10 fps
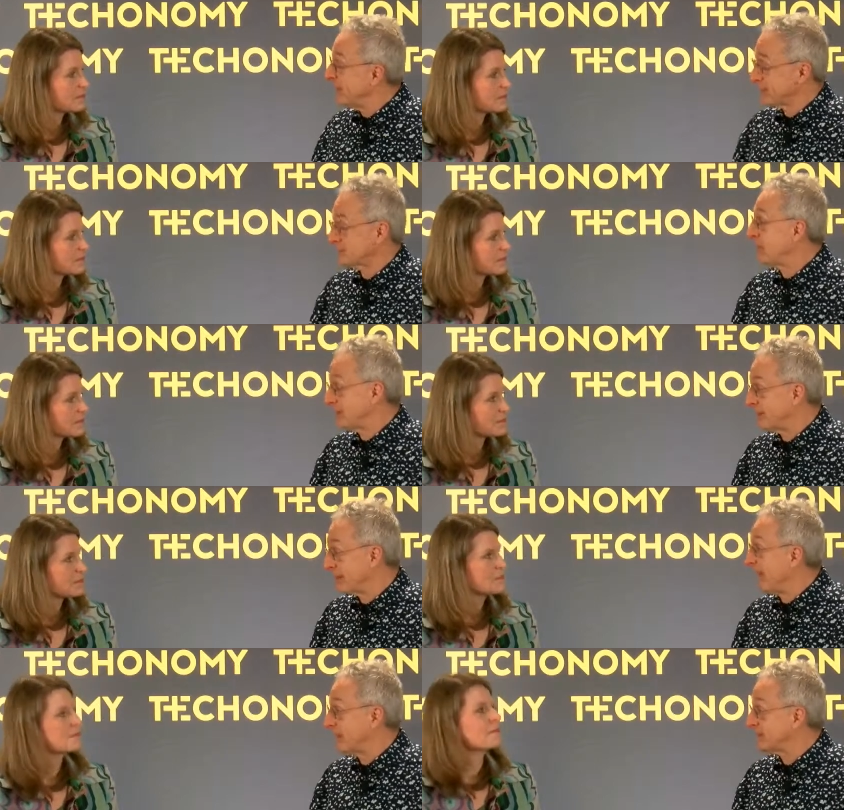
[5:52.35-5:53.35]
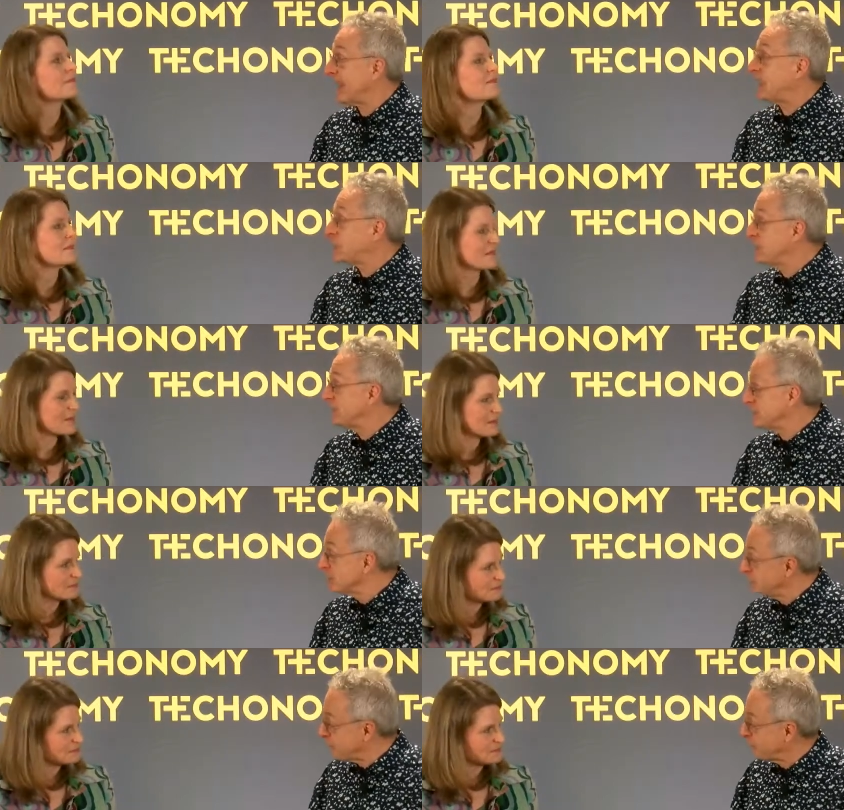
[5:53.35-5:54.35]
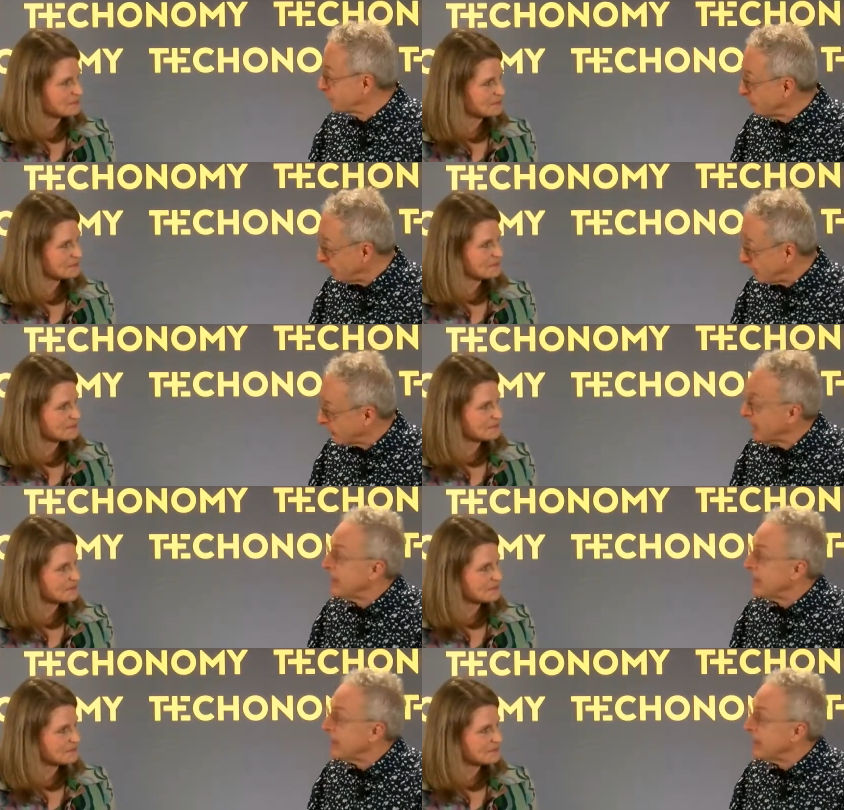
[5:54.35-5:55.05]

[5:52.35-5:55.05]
Speaker 1: accepted as a reasonable floor,